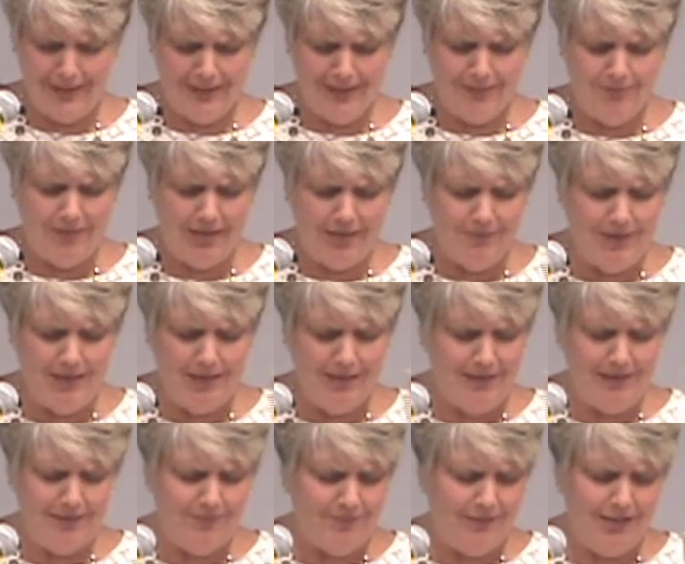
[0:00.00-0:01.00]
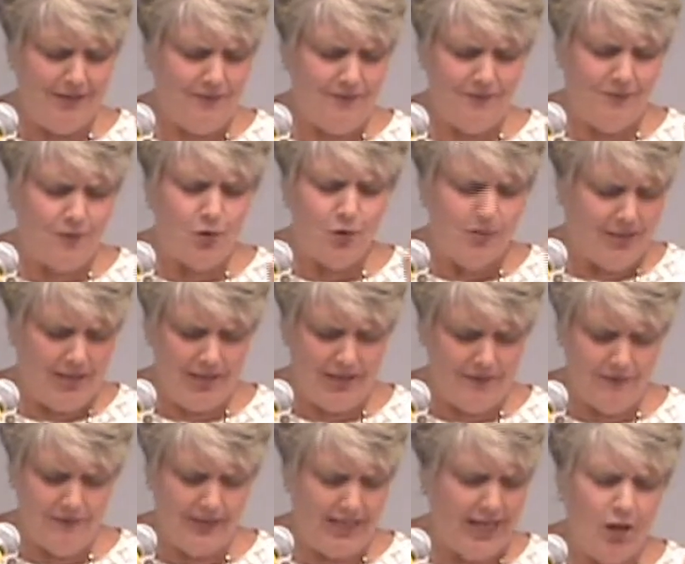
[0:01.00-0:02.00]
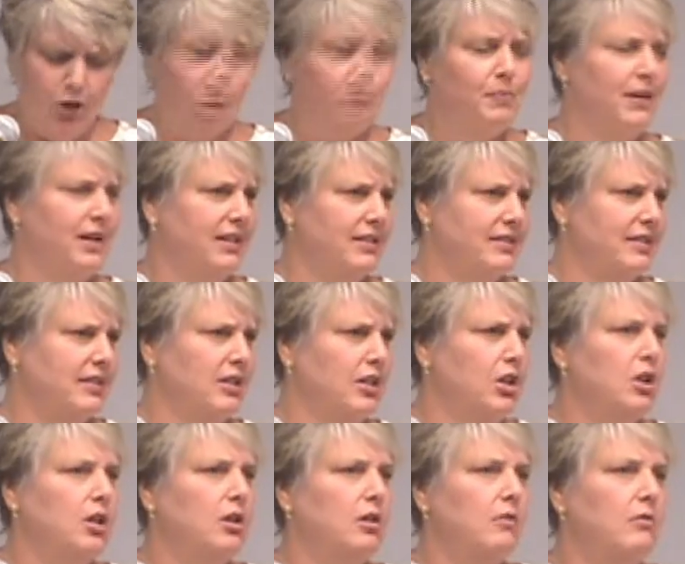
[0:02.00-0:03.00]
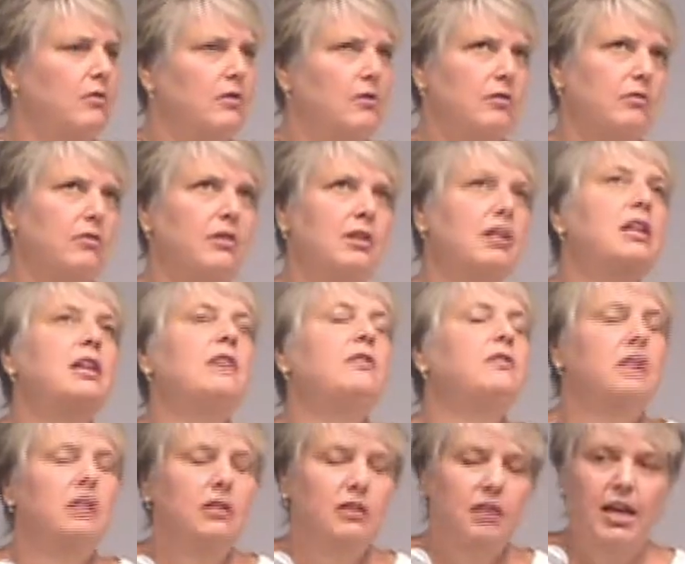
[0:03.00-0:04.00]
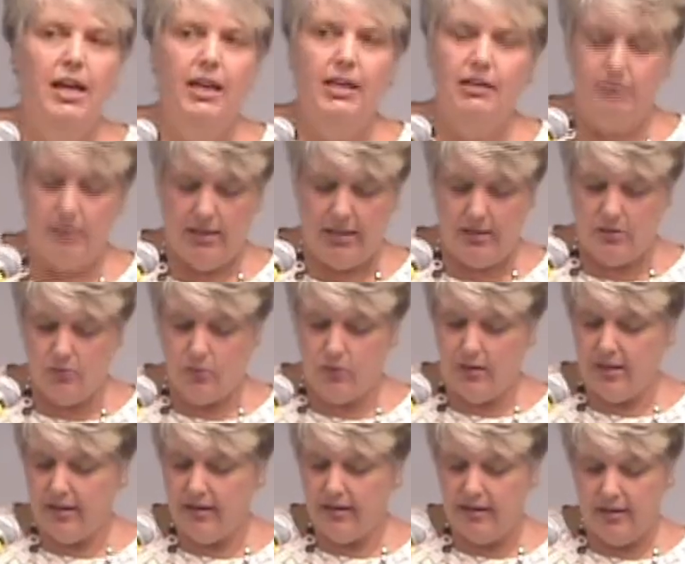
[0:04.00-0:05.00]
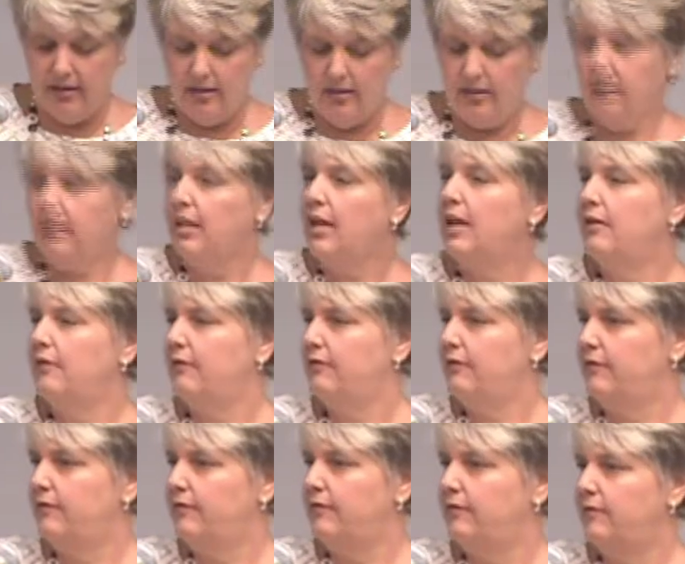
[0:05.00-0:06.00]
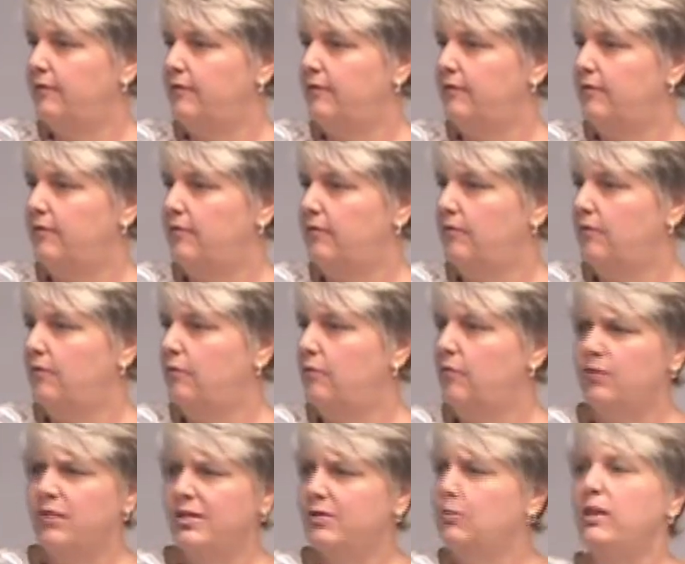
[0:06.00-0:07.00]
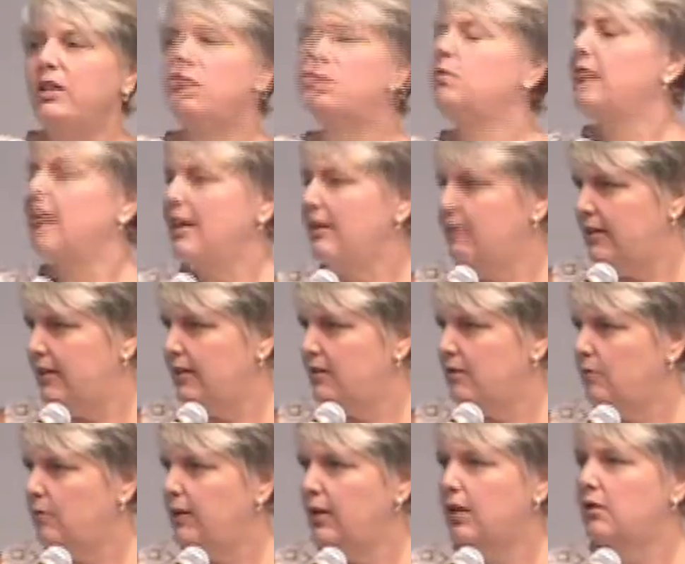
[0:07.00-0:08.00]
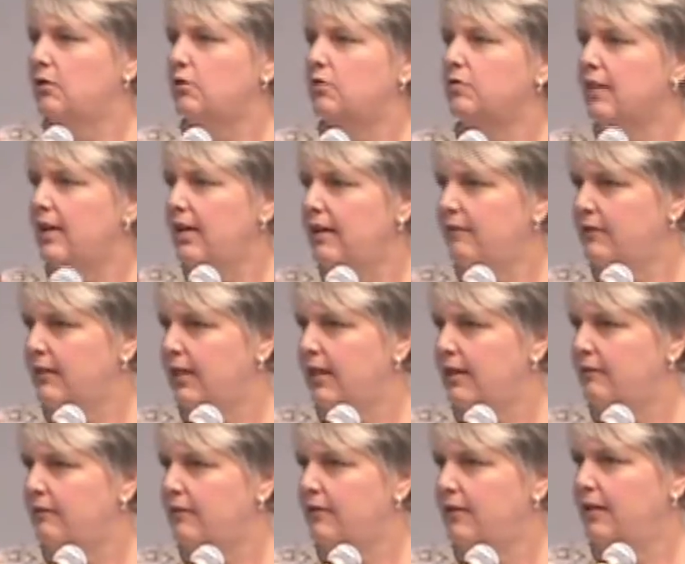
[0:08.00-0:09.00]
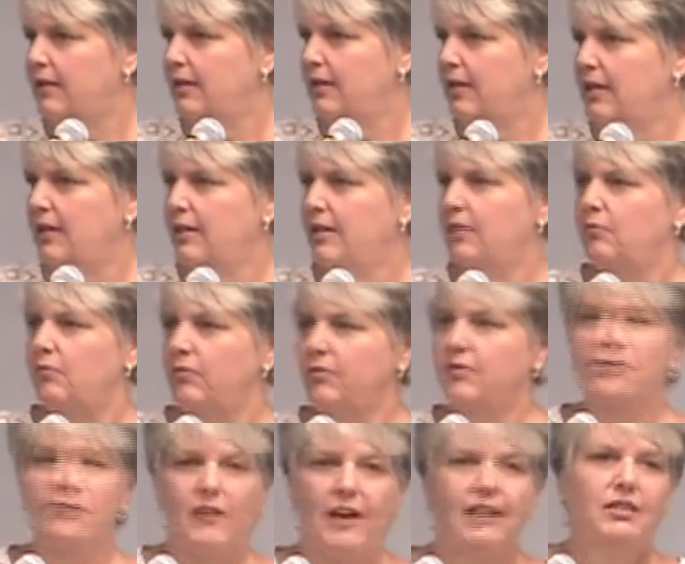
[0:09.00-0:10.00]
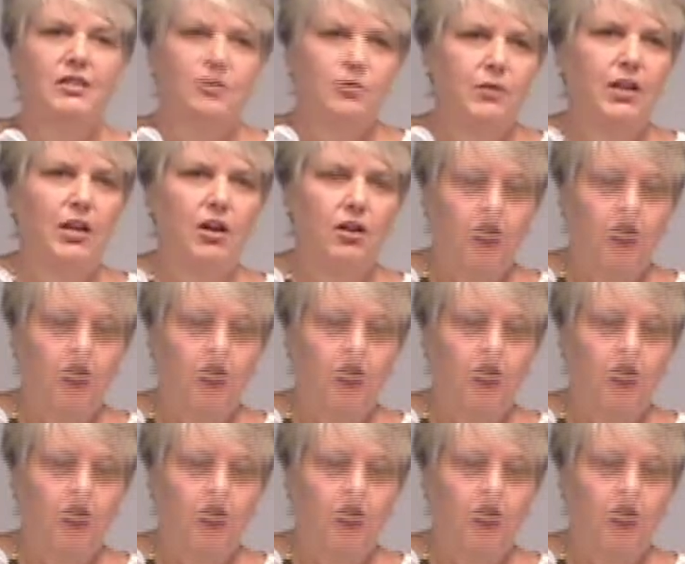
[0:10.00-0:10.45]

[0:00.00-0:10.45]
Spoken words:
that maybe be informative and help us live in alignment with love. Because we crave it. We all crave love. The fact is